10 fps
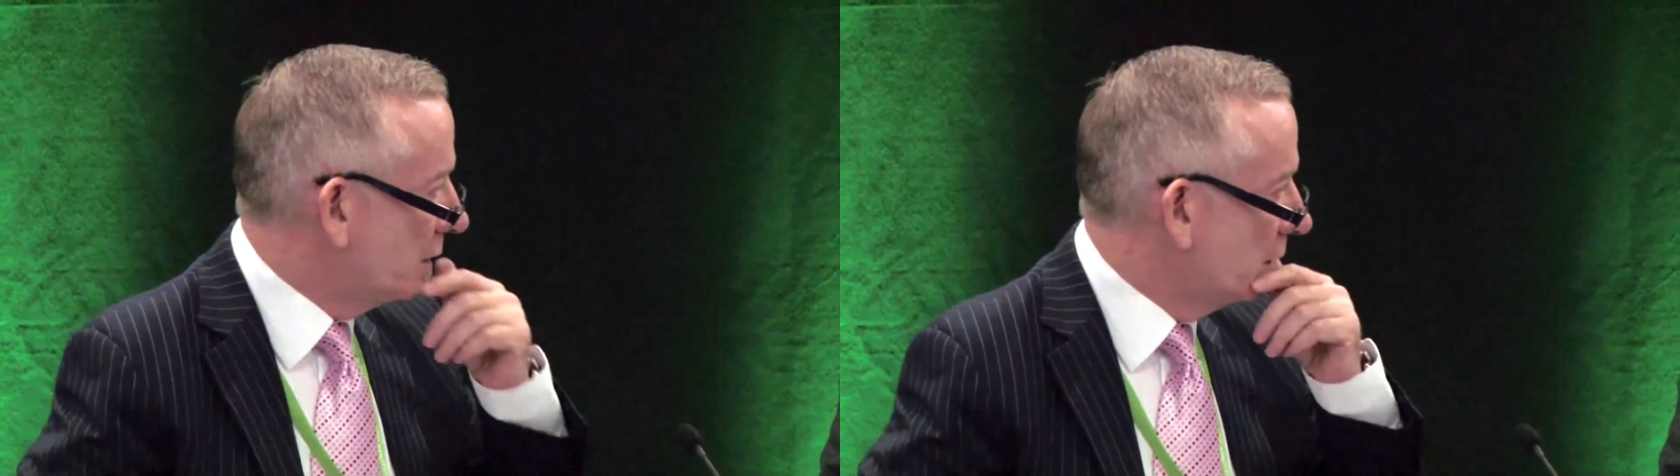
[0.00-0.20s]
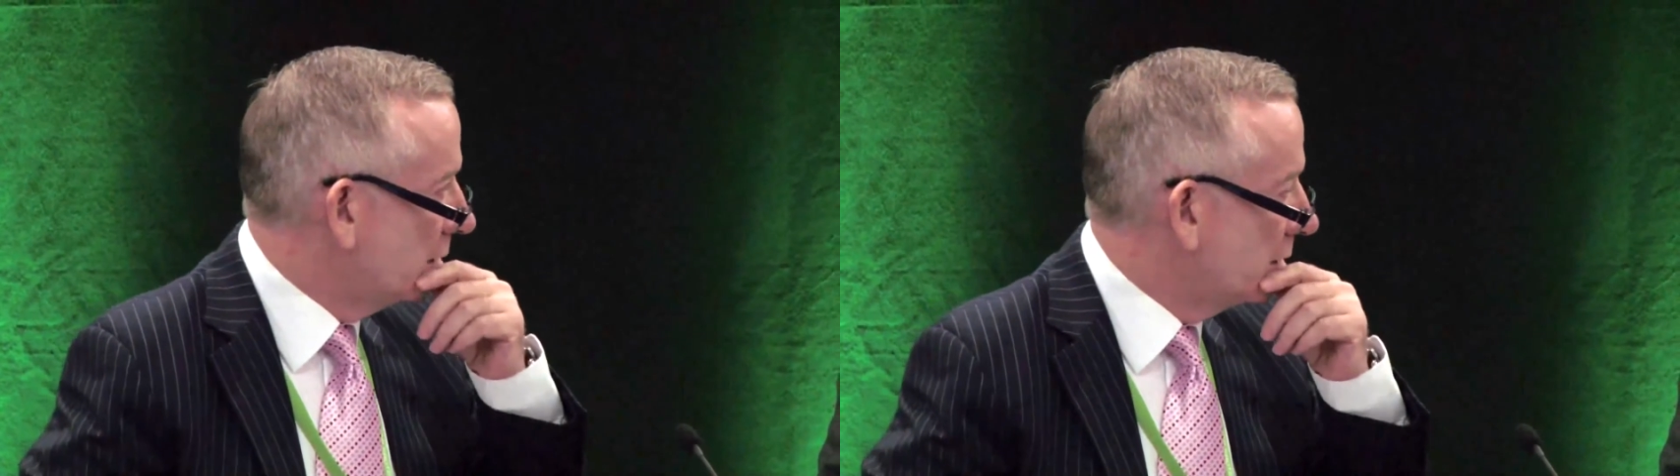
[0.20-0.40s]

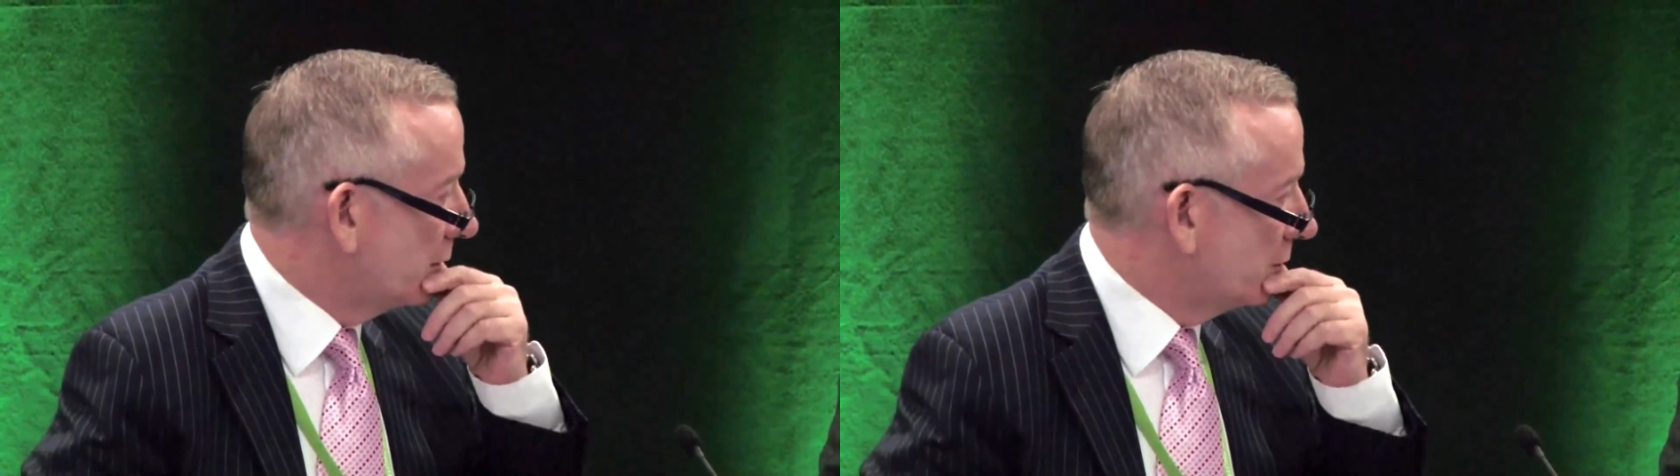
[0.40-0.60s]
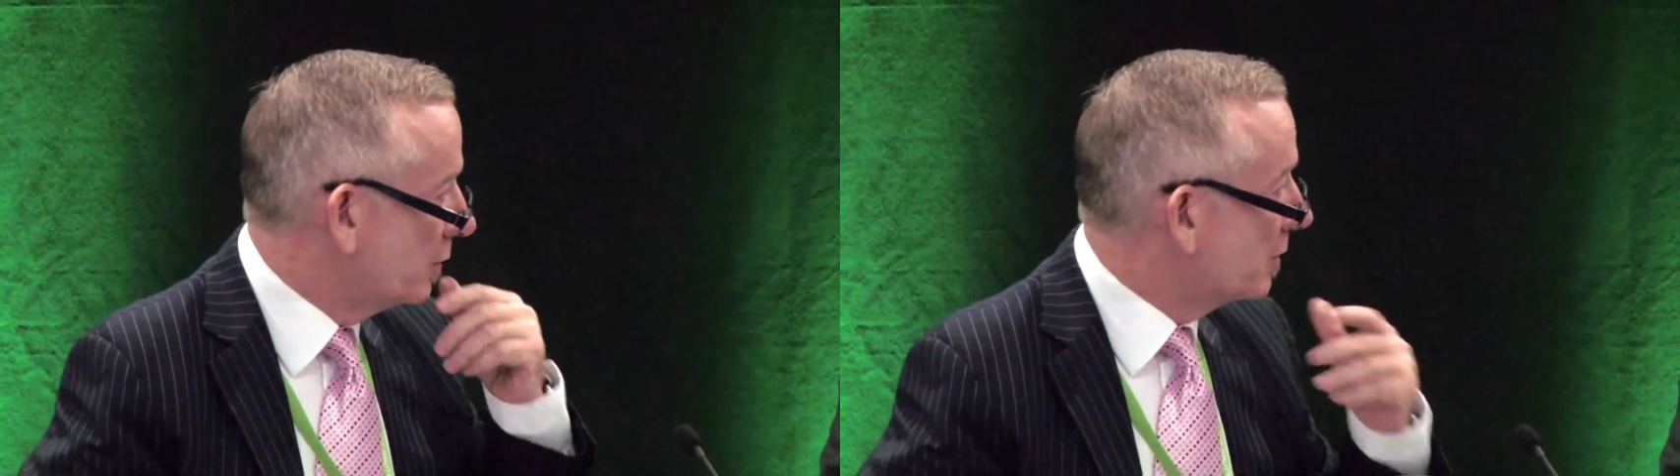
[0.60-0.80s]

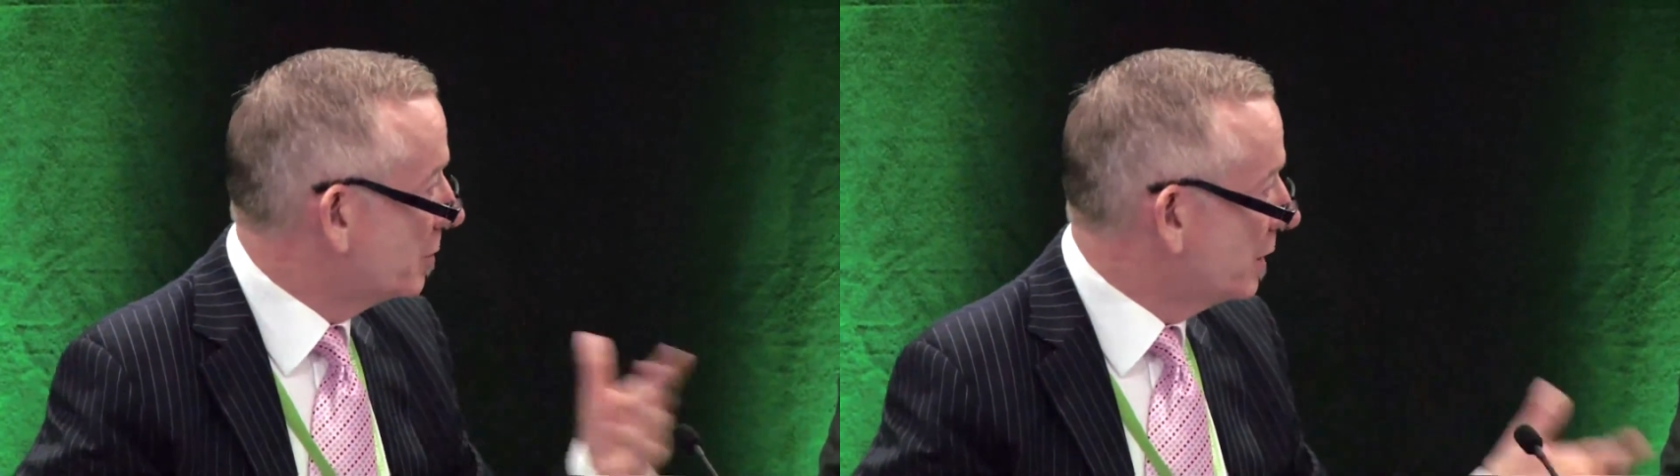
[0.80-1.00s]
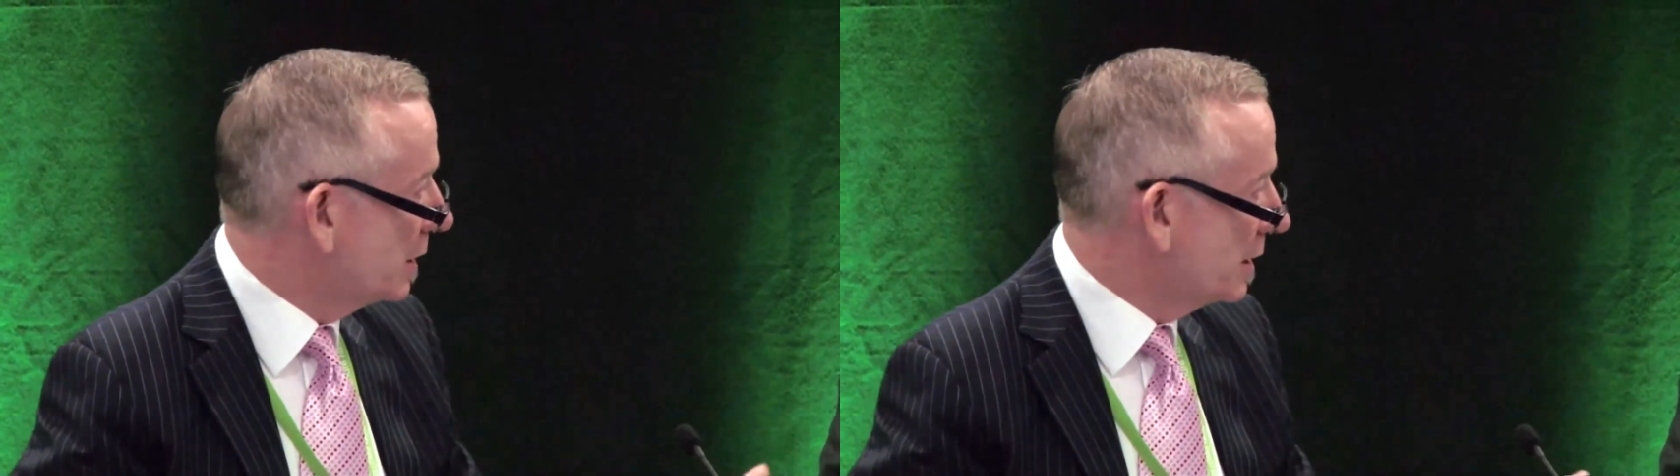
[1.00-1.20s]
the vulnerability